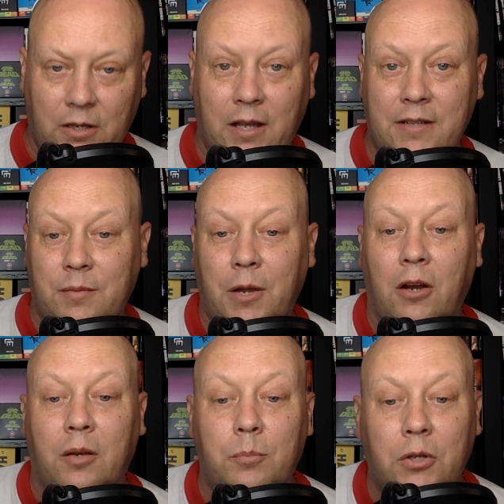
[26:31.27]
Lyne's
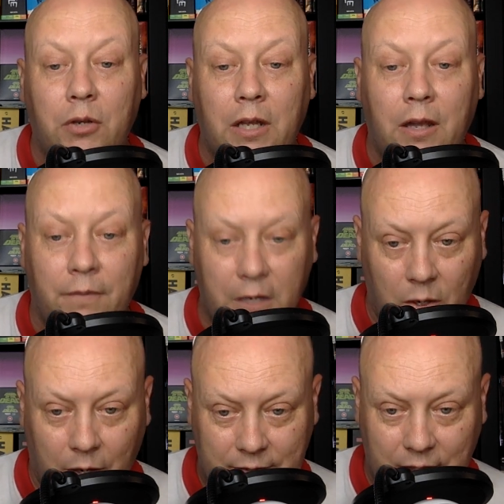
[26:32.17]
American Beauty, a
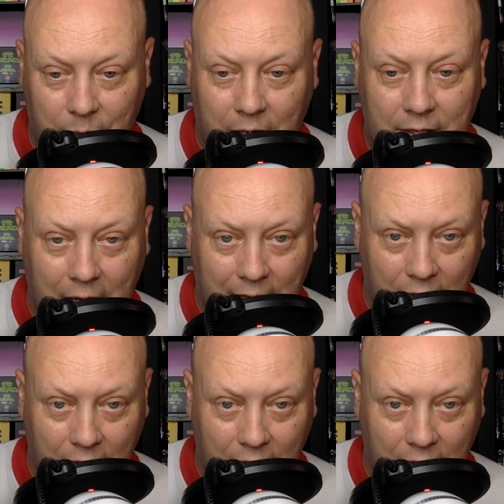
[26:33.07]
video essay by Kat